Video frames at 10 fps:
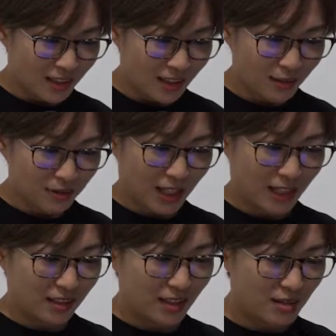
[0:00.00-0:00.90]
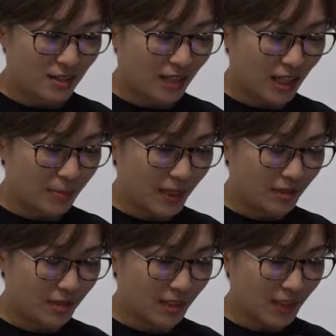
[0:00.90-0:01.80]
Okay, it's about
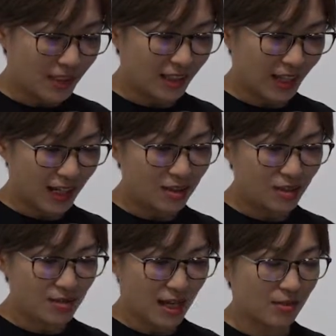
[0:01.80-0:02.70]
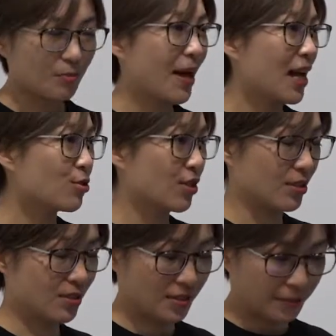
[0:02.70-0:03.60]
the indicators and
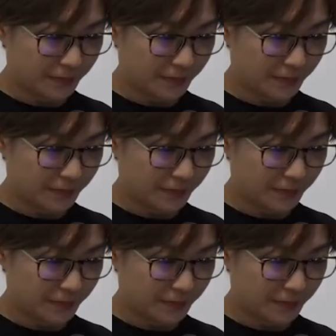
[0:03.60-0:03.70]
metrics.